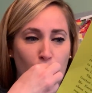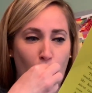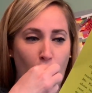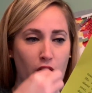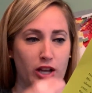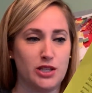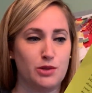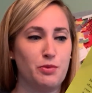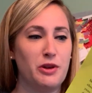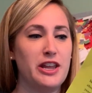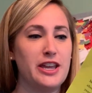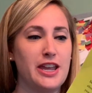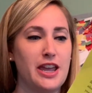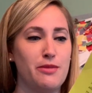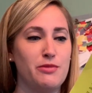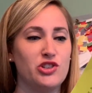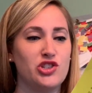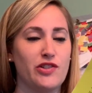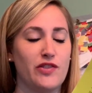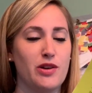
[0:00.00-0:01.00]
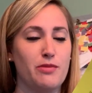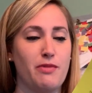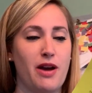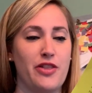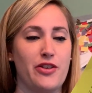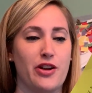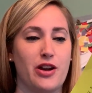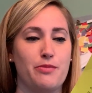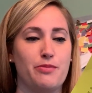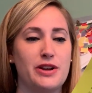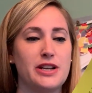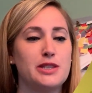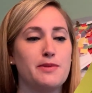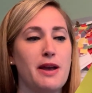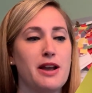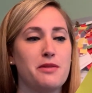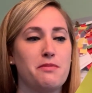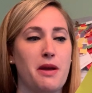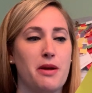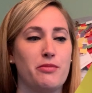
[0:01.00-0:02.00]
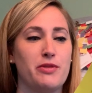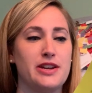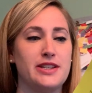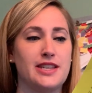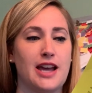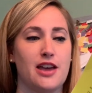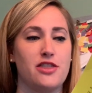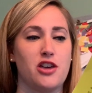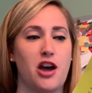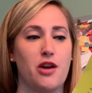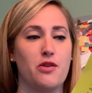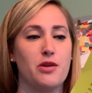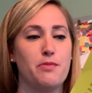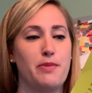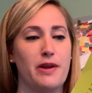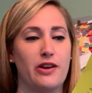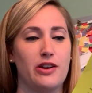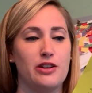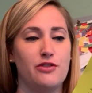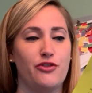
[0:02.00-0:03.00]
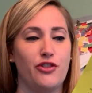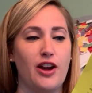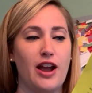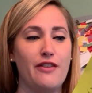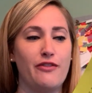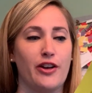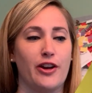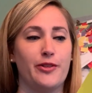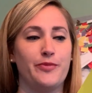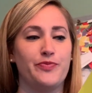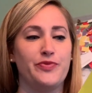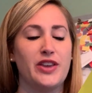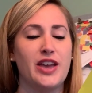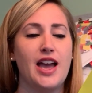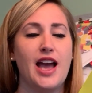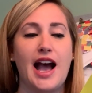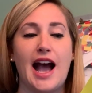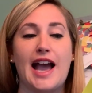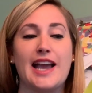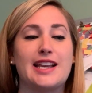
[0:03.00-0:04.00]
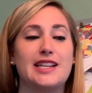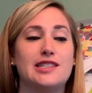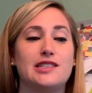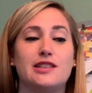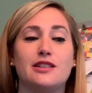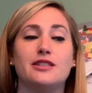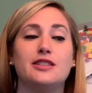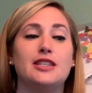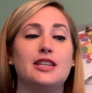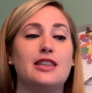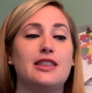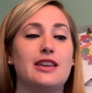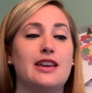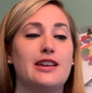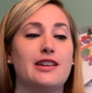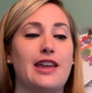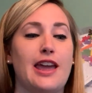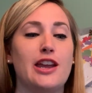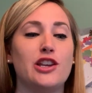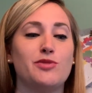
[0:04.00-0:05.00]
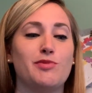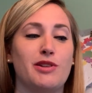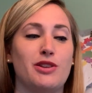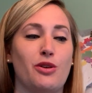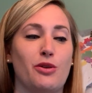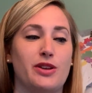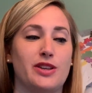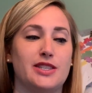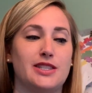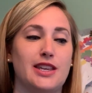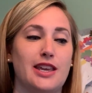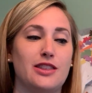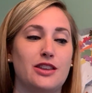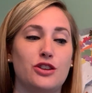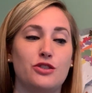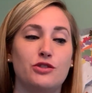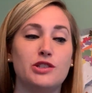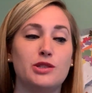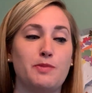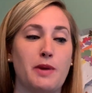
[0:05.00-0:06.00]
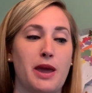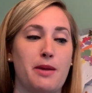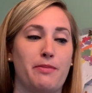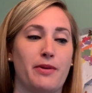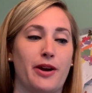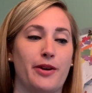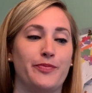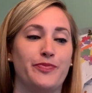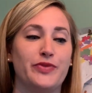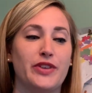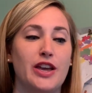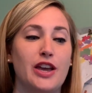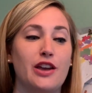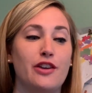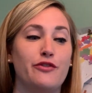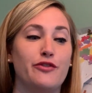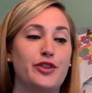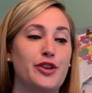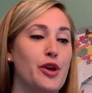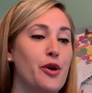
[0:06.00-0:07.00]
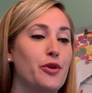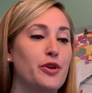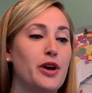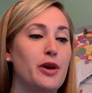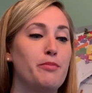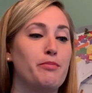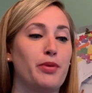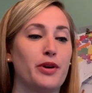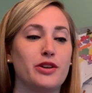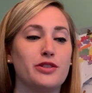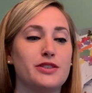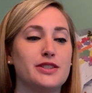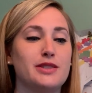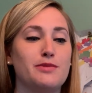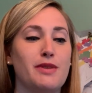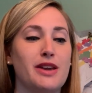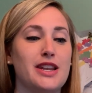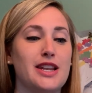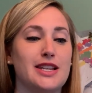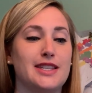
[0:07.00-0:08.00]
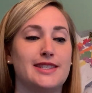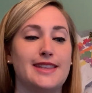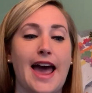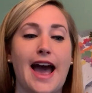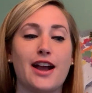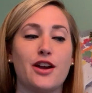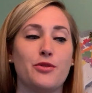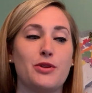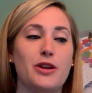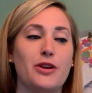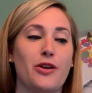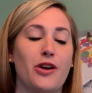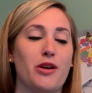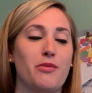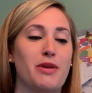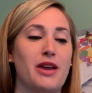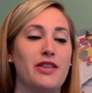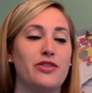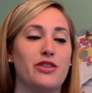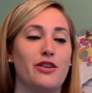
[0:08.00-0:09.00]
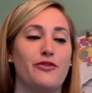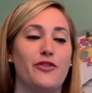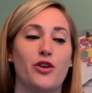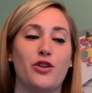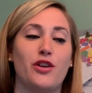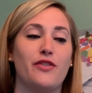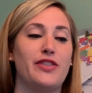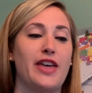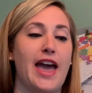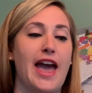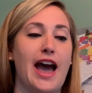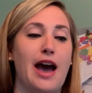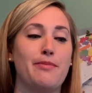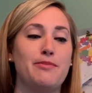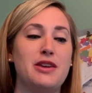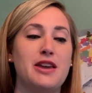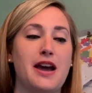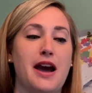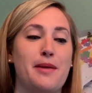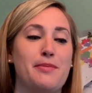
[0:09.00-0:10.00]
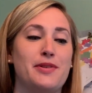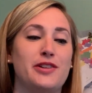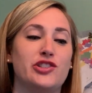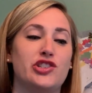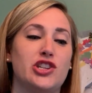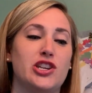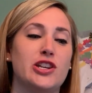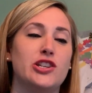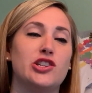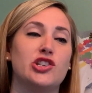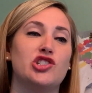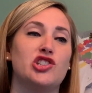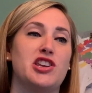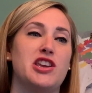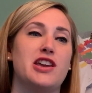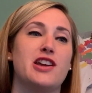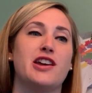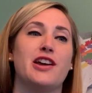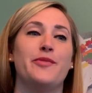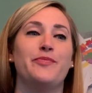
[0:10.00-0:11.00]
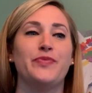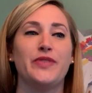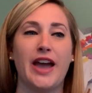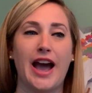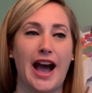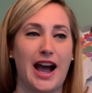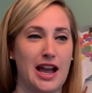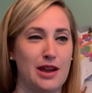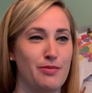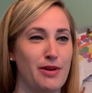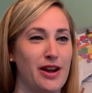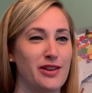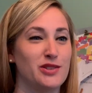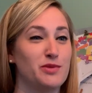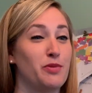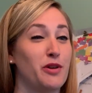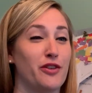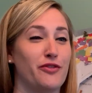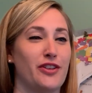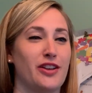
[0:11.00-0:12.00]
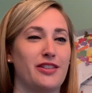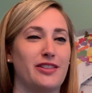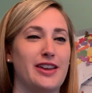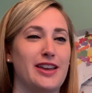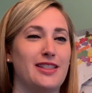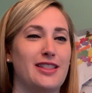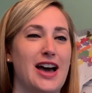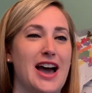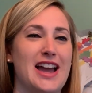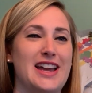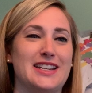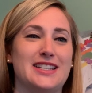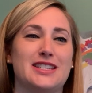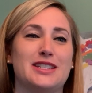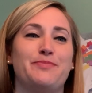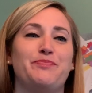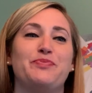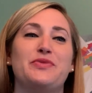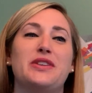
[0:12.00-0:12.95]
A spitting image of her mother. It brings back memories I thought were buried forever. I can still see the engagement notice in the newspaper. Fiona Bertelsmann and Zachary Kermit, the photo of the happy couple cheek to cheek, eyebrows perfectly aligned,